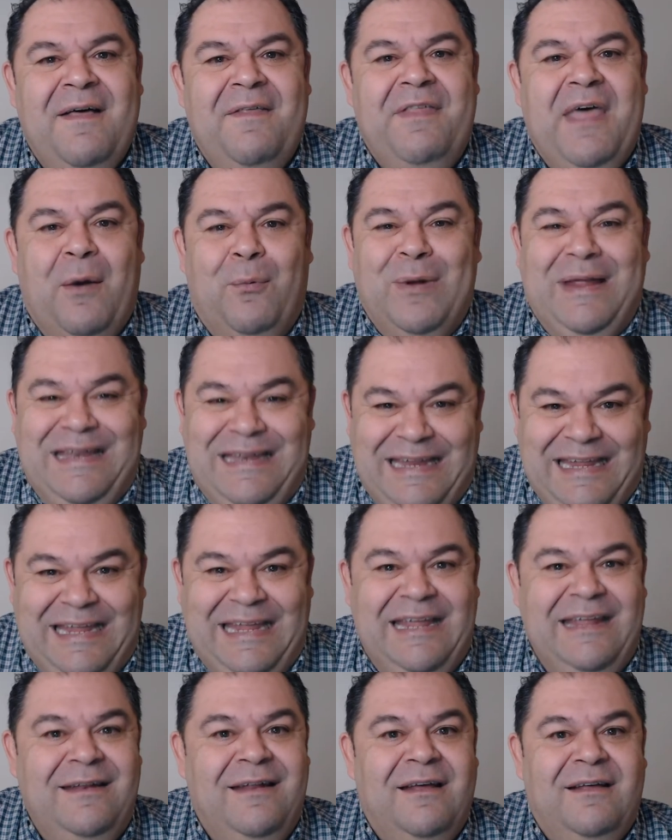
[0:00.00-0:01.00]
we
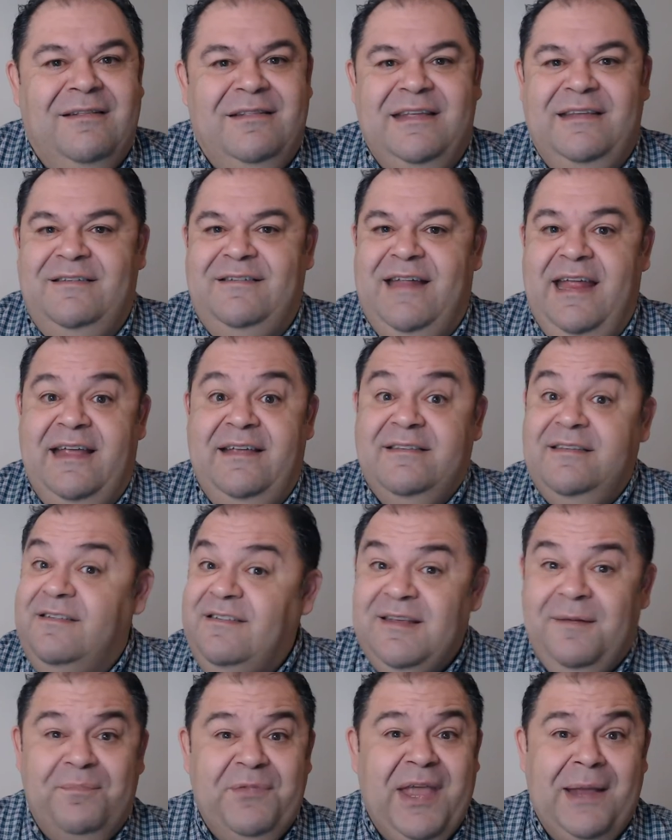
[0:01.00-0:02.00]
need these days? And
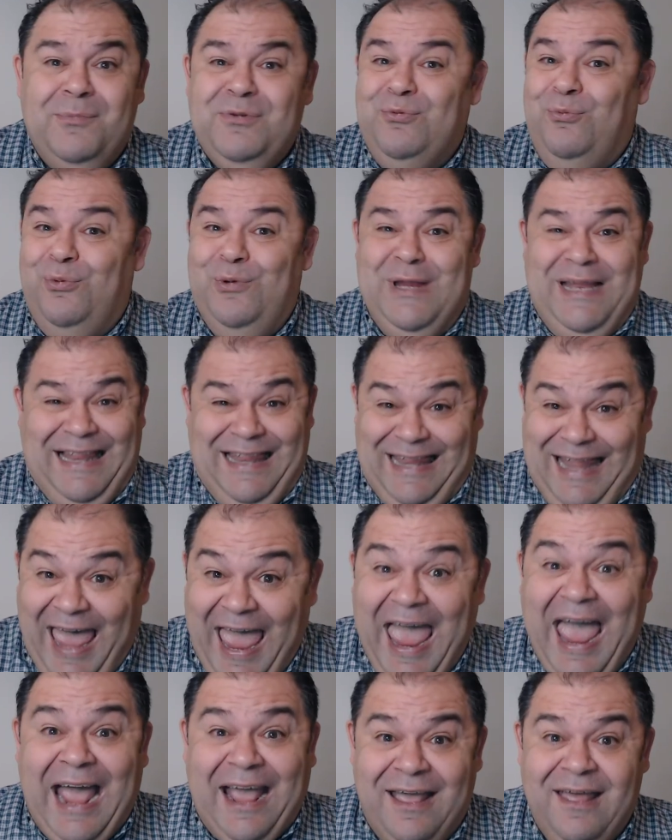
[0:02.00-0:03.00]
sometimes we
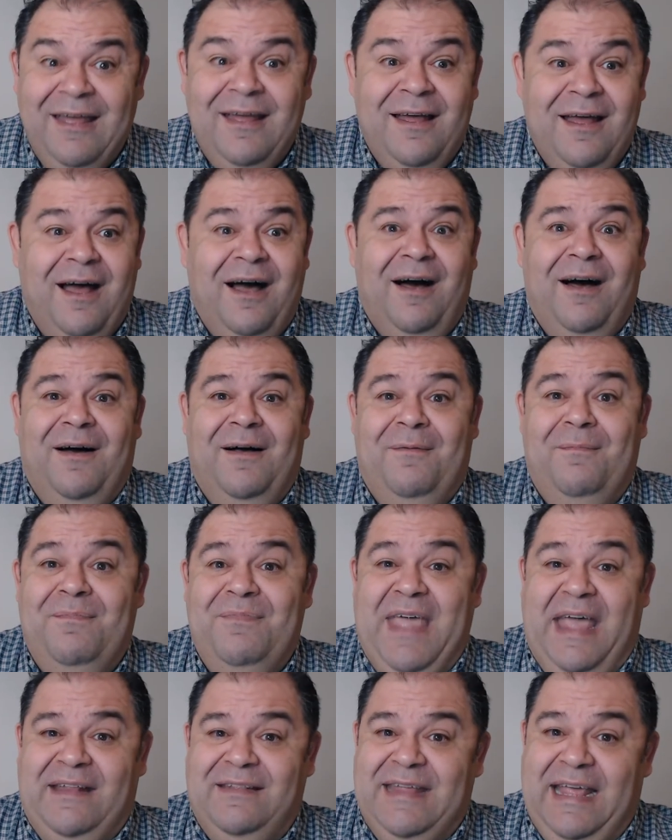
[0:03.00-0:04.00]
lack
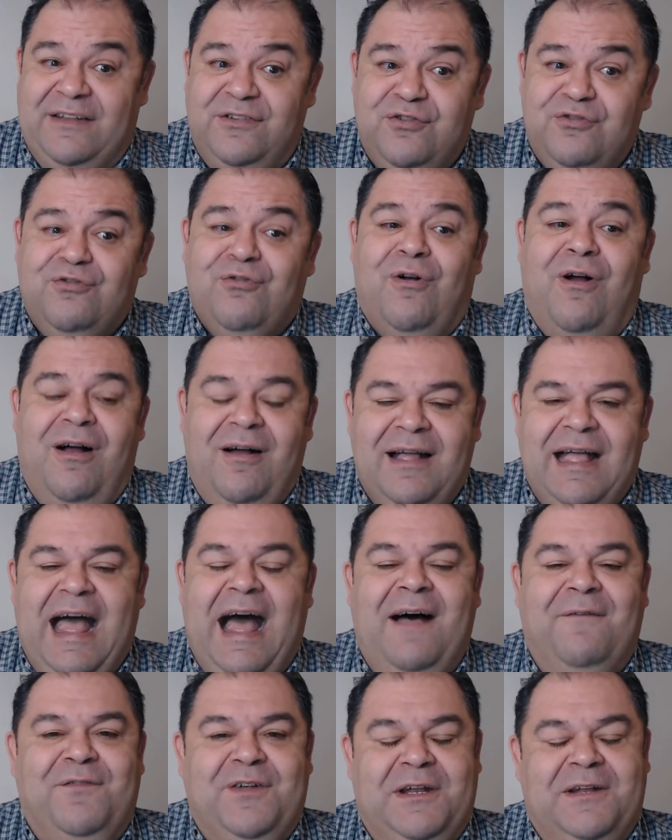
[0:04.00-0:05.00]
that strong
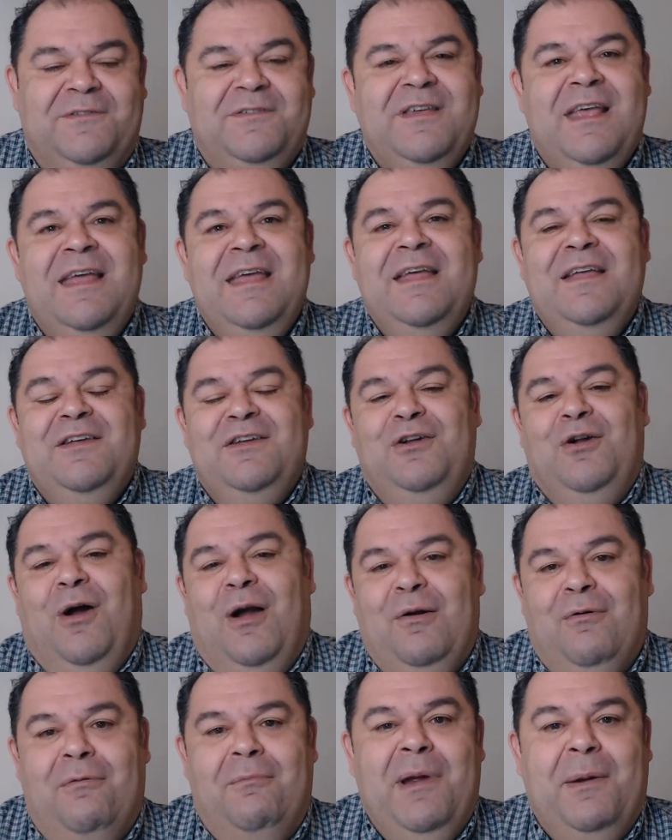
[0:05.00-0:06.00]
confidence. I
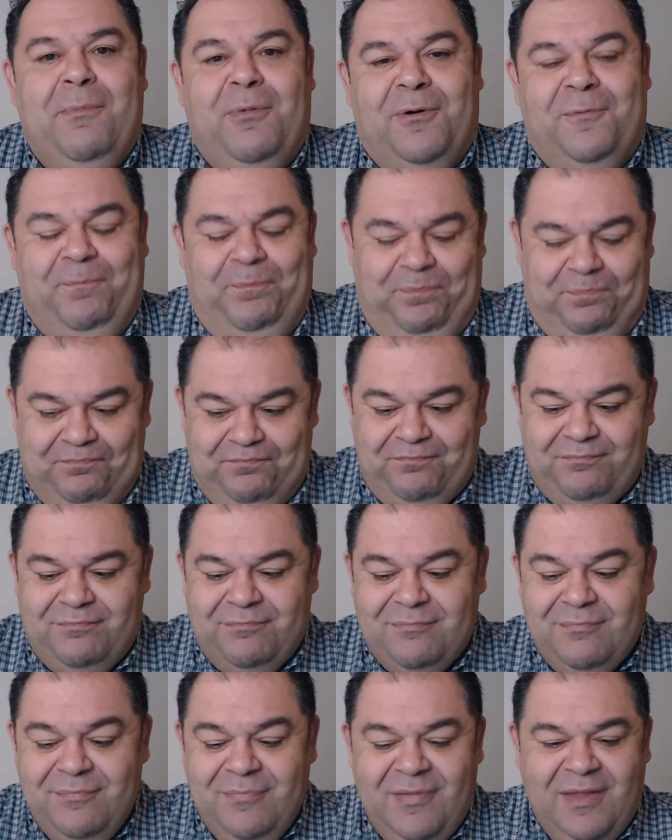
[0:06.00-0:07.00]
remember
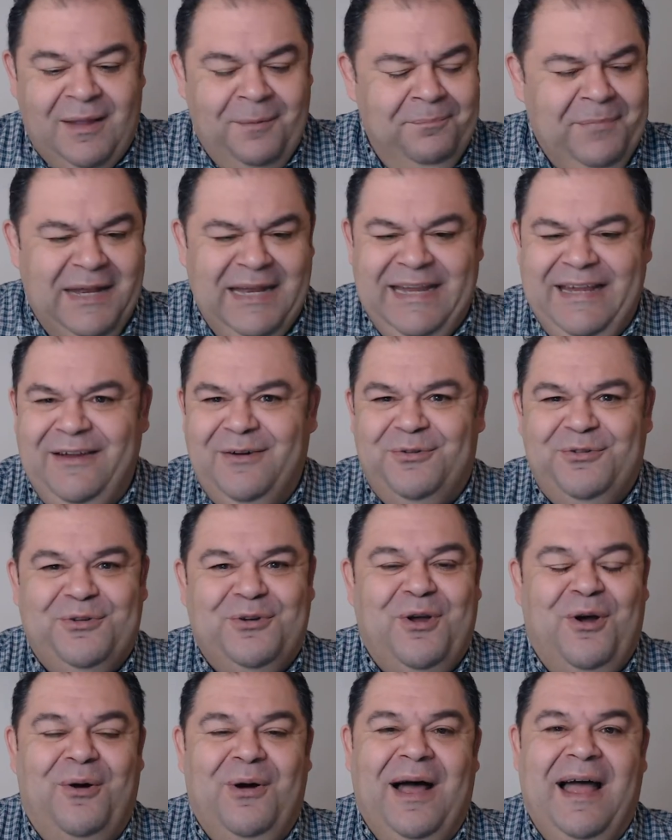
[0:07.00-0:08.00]
many years
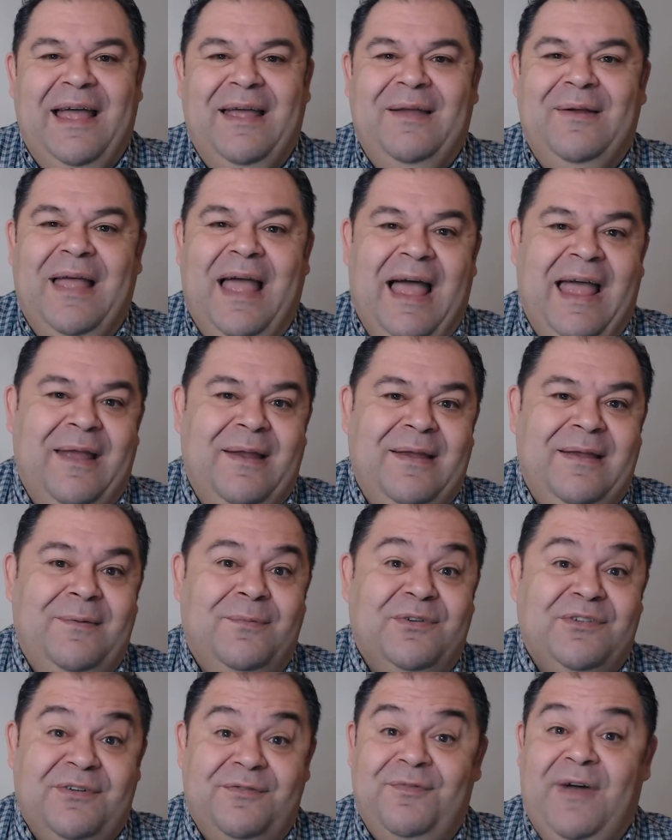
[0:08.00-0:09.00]
ago, I
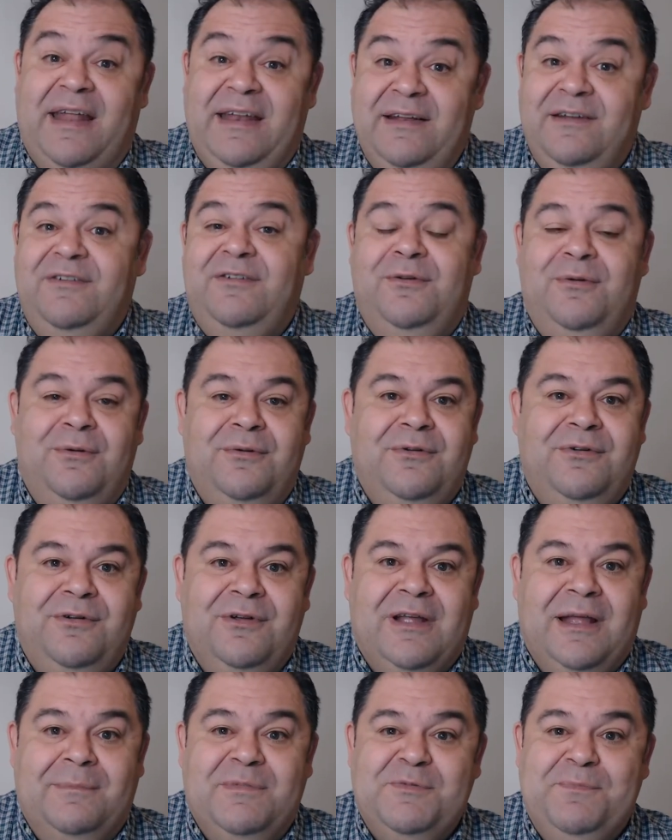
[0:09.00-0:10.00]
was invited to
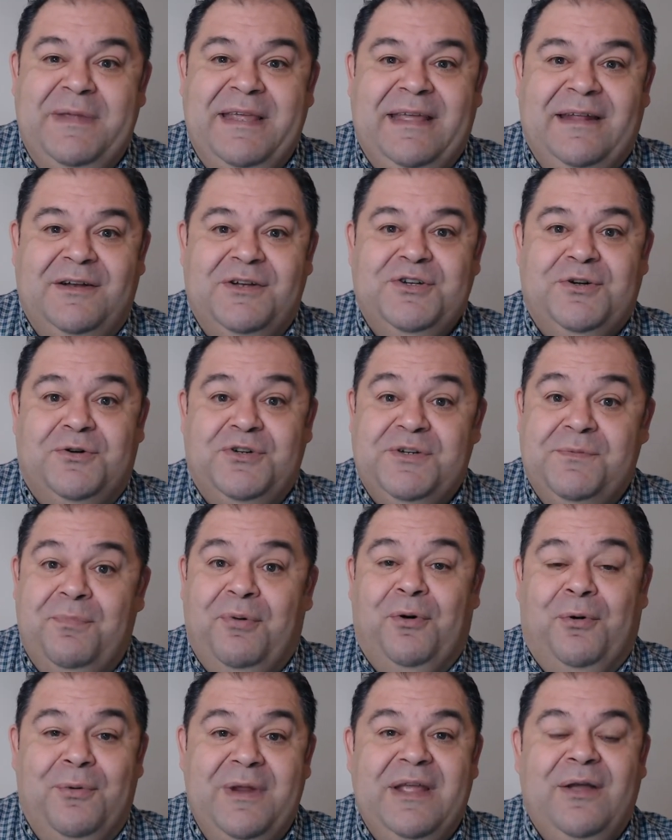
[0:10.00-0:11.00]
come speak at a church in
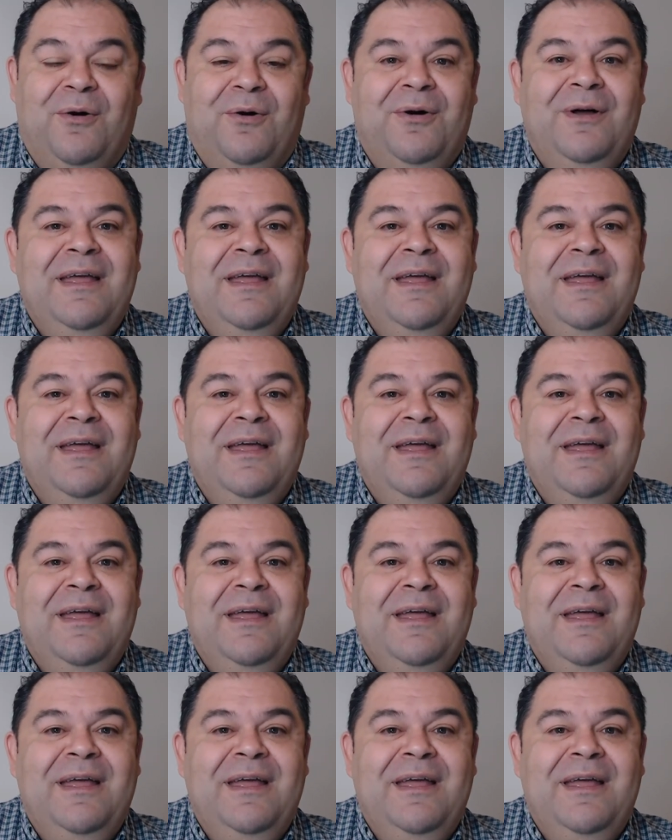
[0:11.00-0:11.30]
Puerto Rico.